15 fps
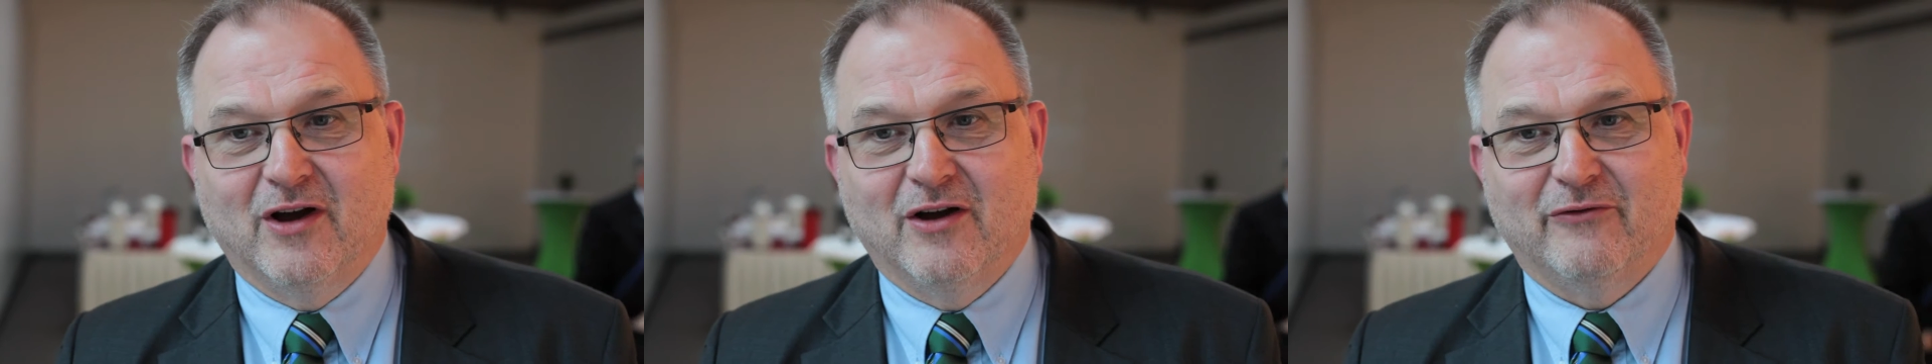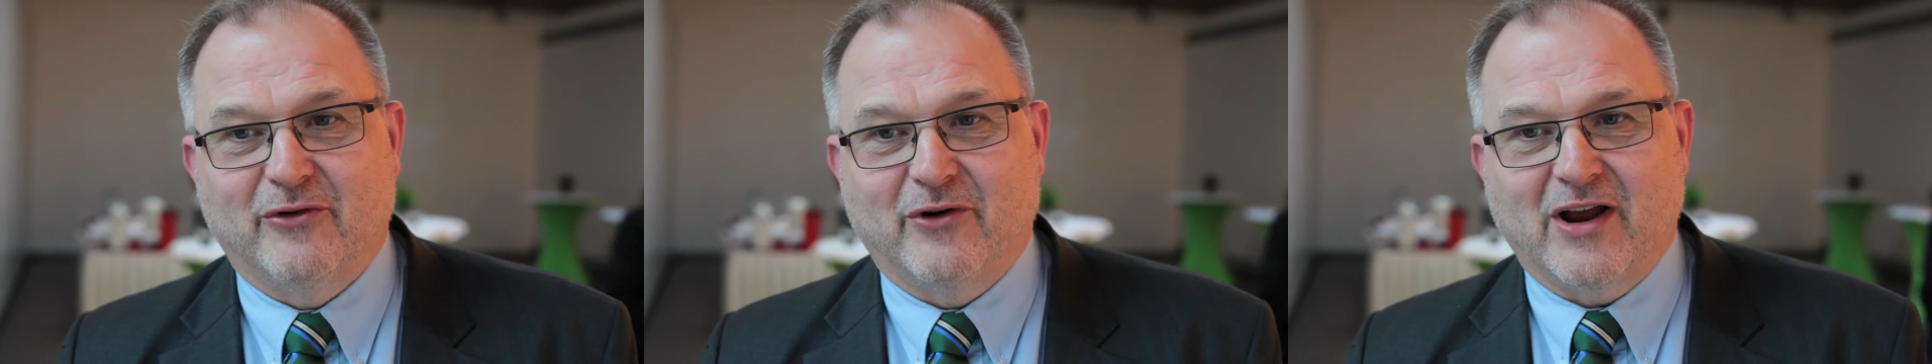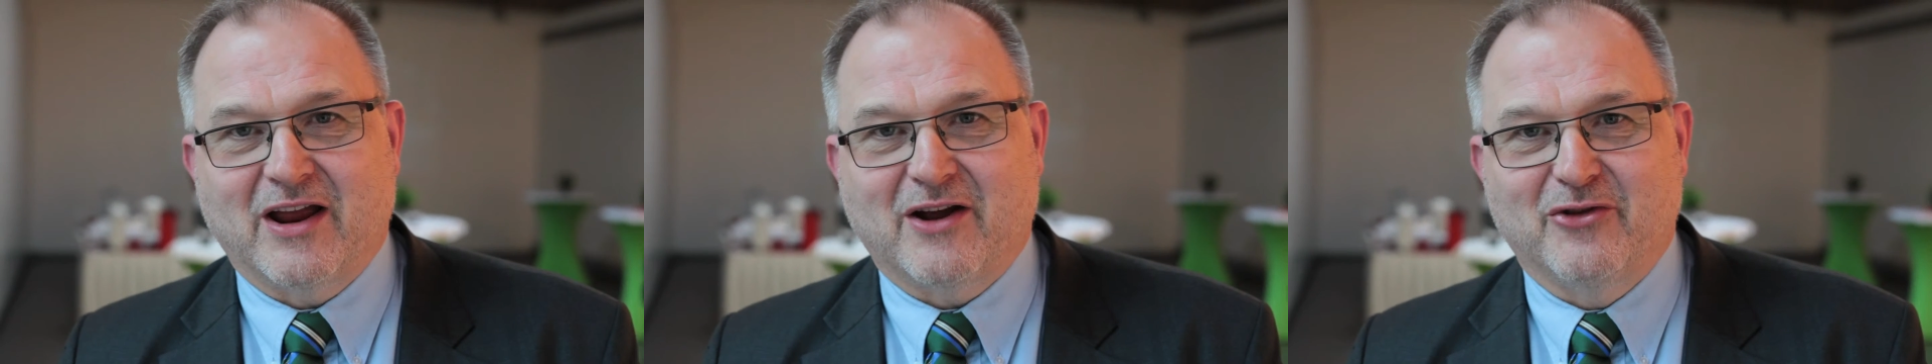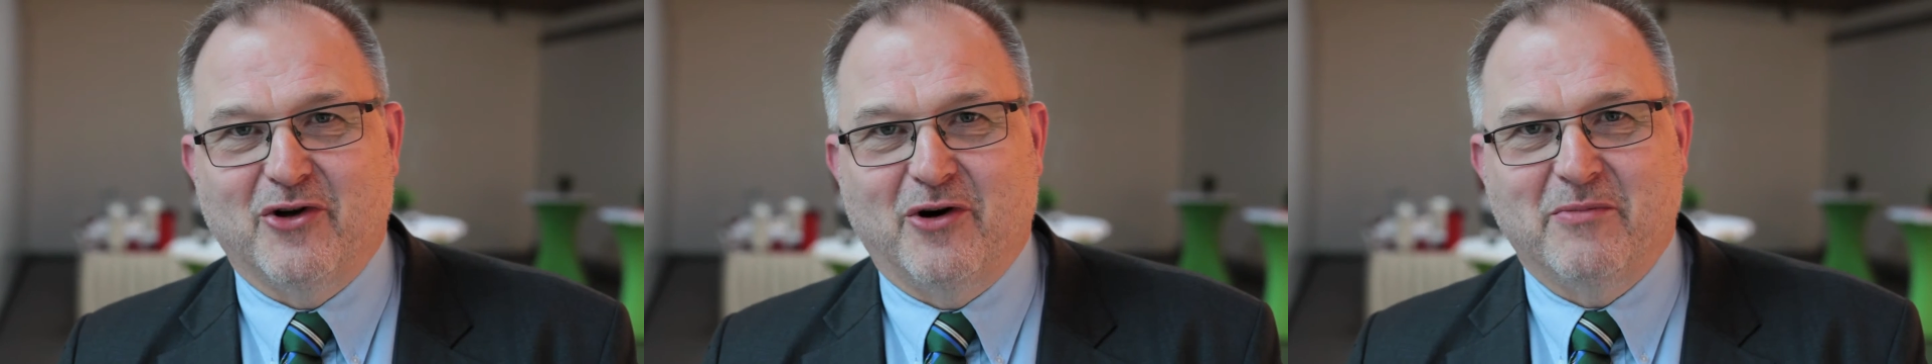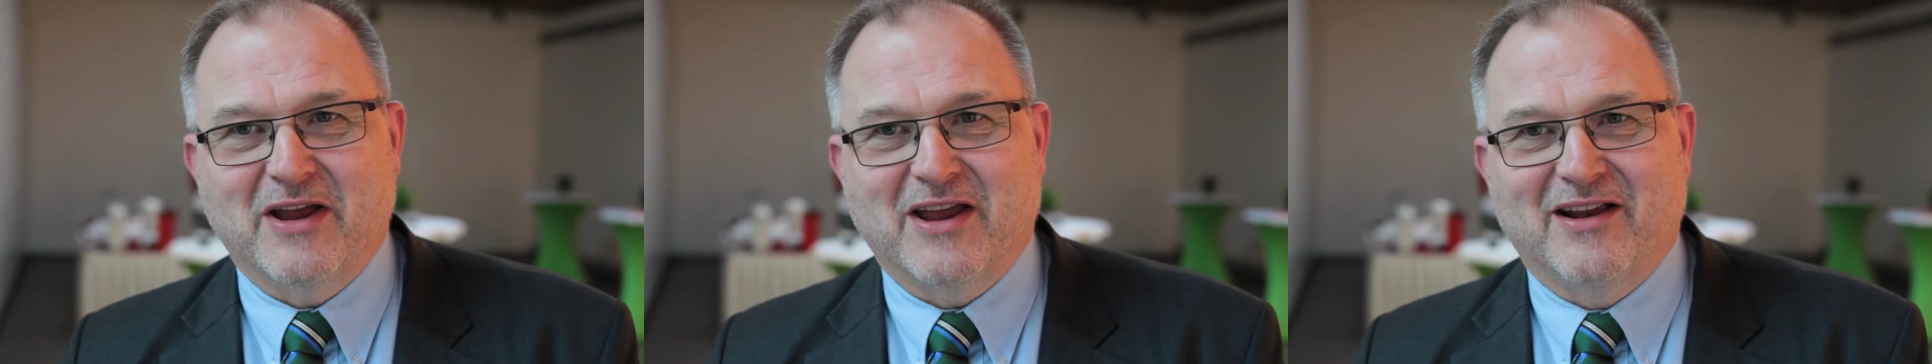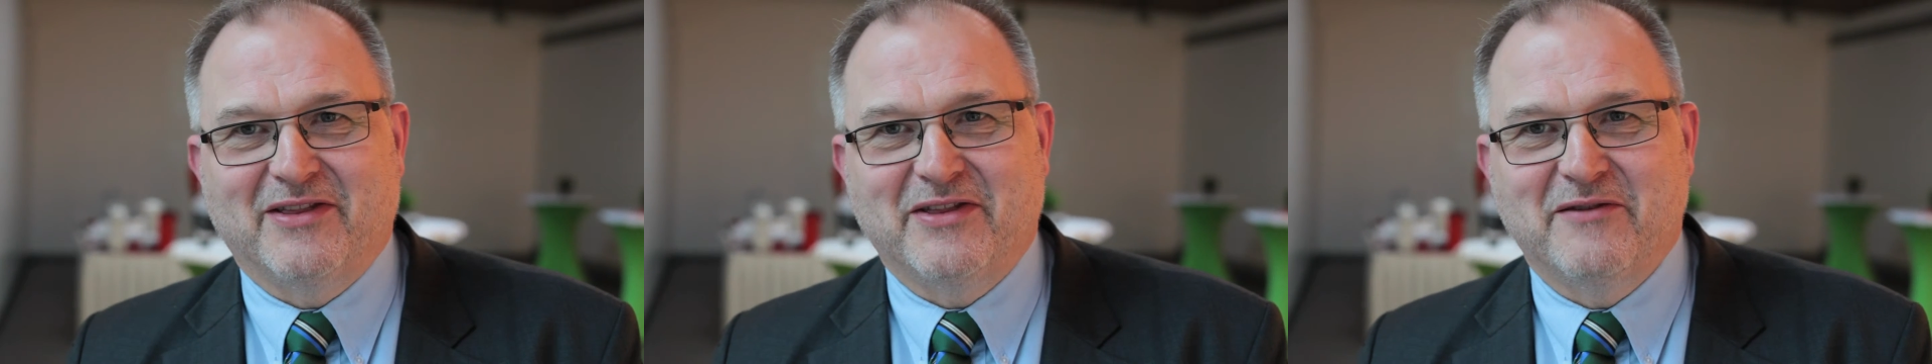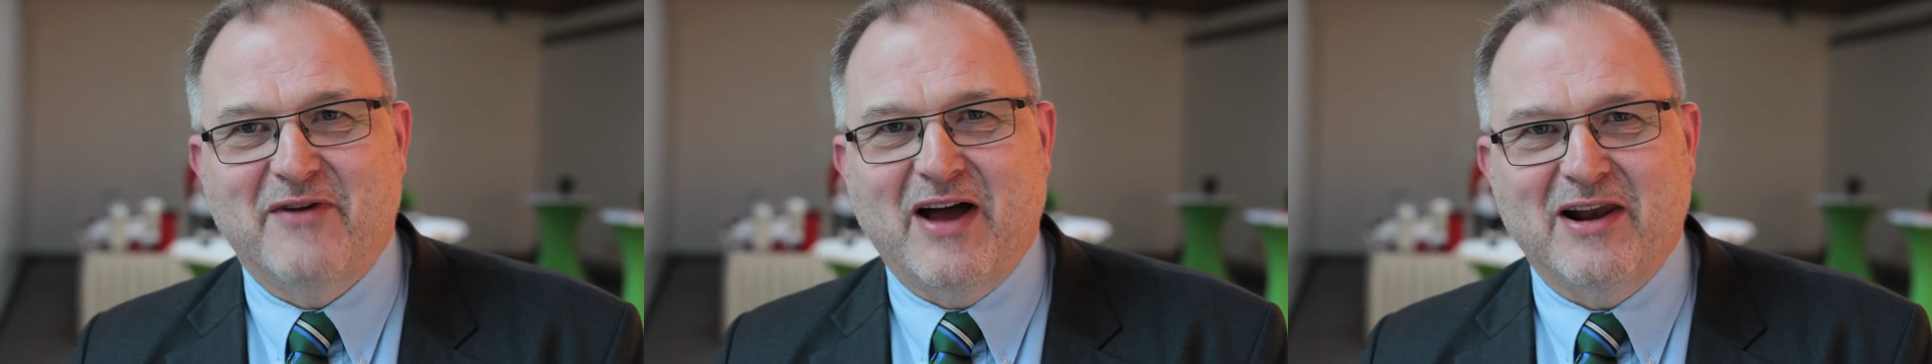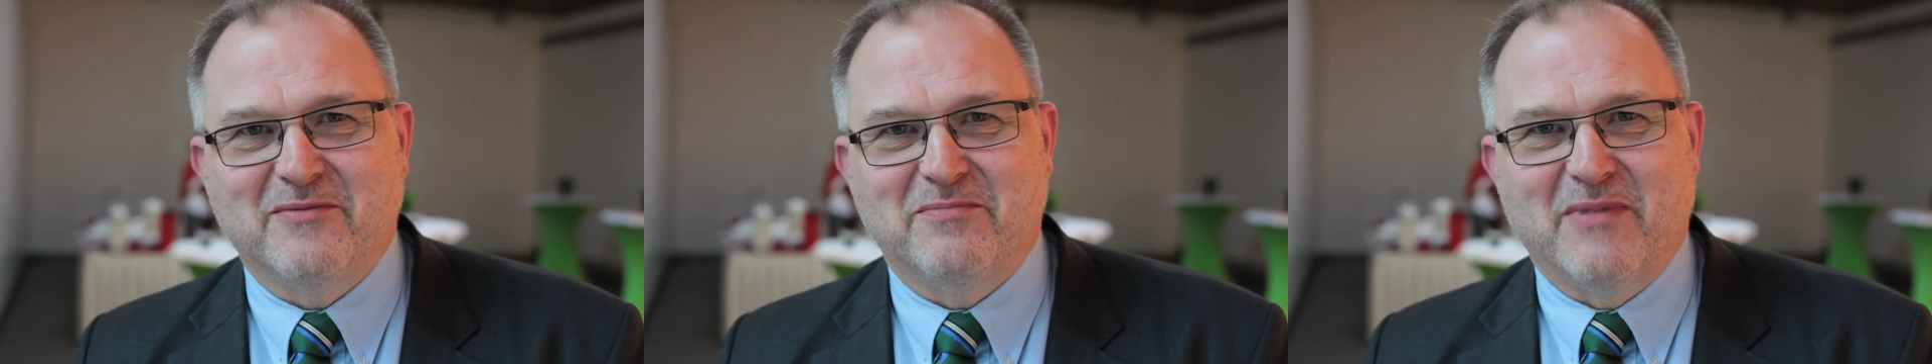for economical
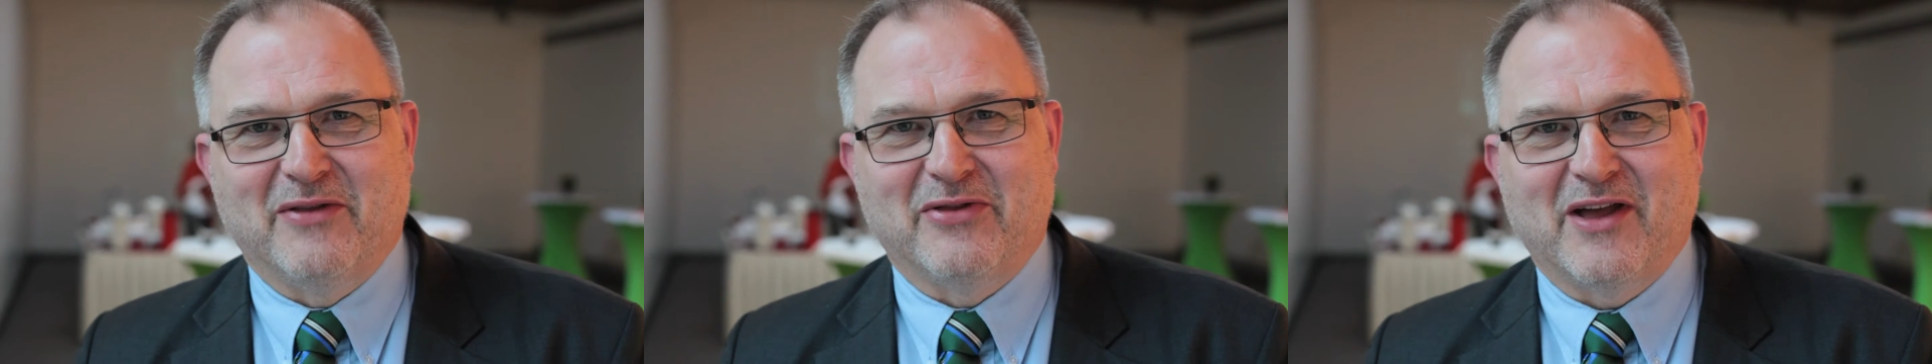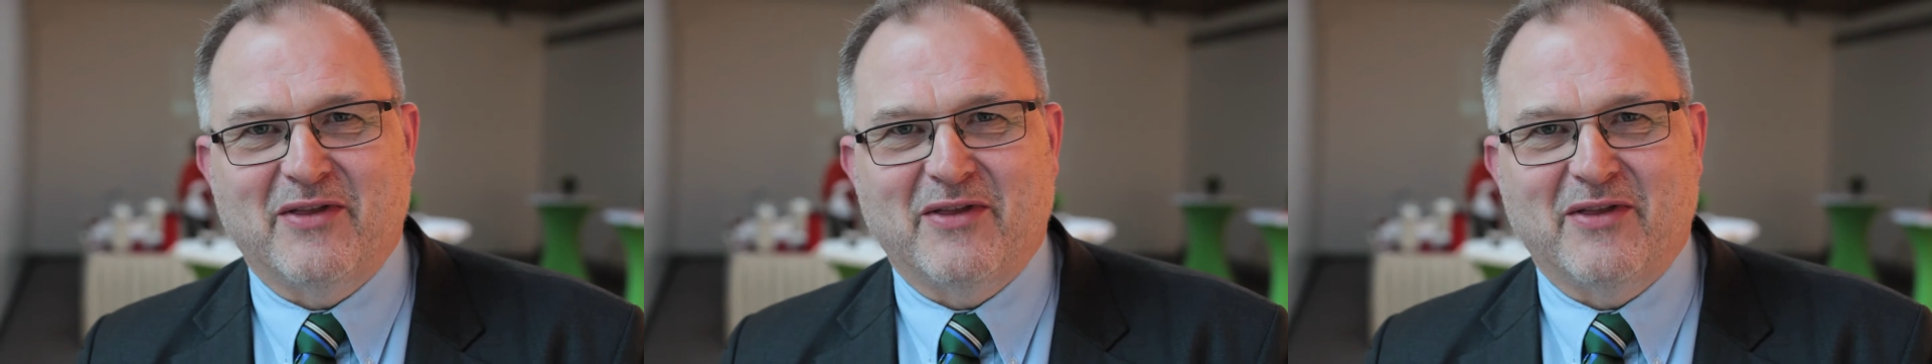development,